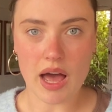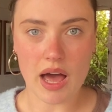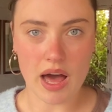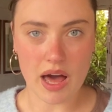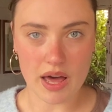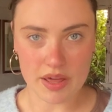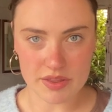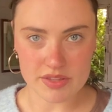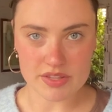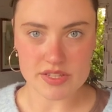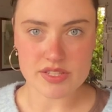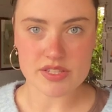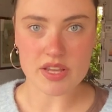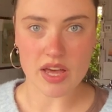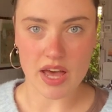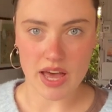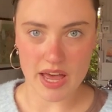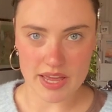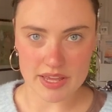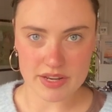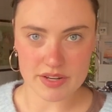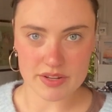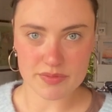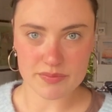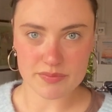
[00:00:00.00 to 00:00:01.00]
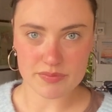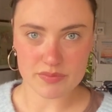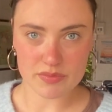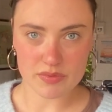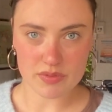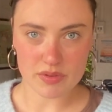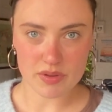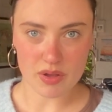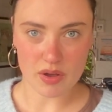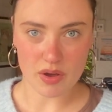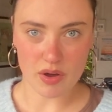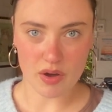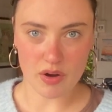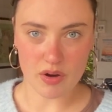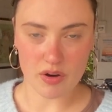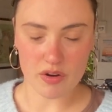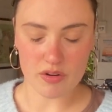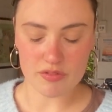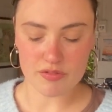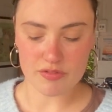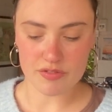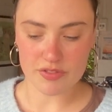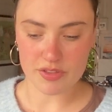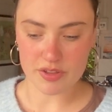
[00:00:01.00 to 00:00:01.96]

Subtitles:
other side of